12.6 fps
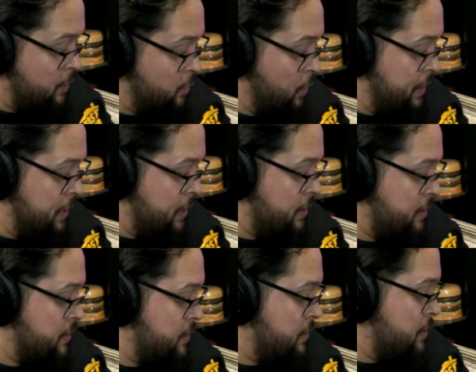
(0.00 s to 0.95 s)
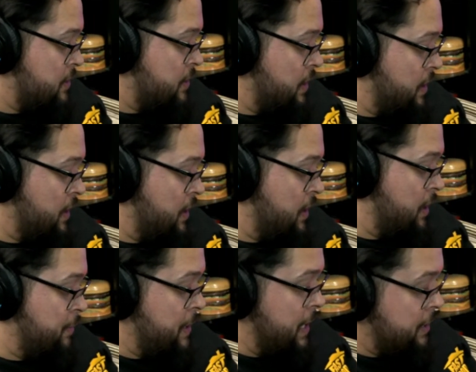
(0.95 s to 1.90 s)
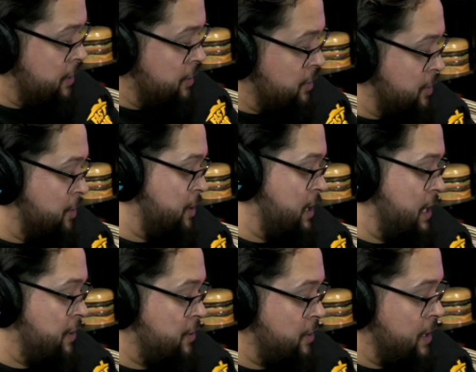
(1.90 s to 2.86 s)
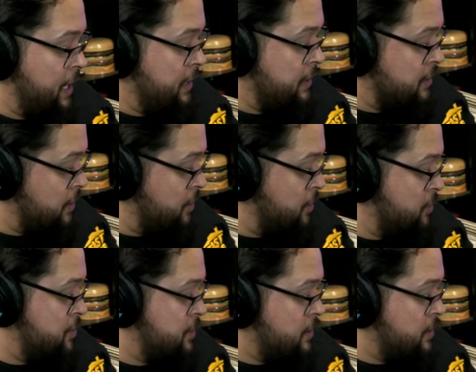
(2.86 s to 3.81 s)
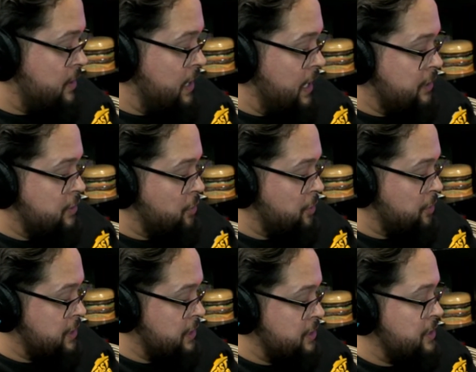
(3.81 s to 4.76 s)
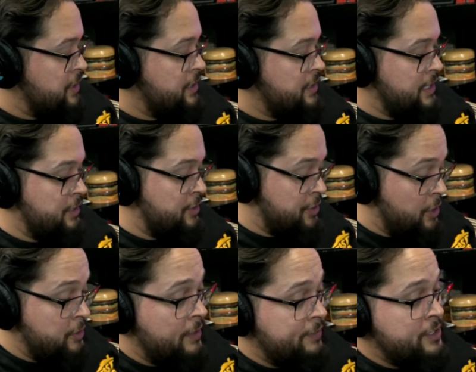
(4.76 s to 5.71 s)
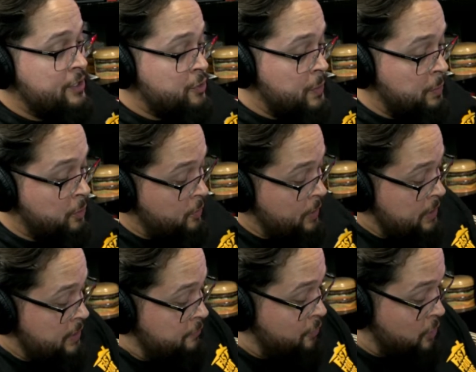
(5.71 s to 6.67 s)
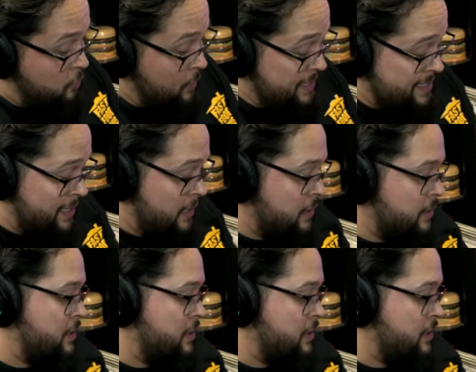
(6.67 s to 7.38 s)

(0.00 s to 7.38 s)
Whittick, editor Heather Antos, editorial assistant Cassandra Jones. Obviously, those people are credited for a reason.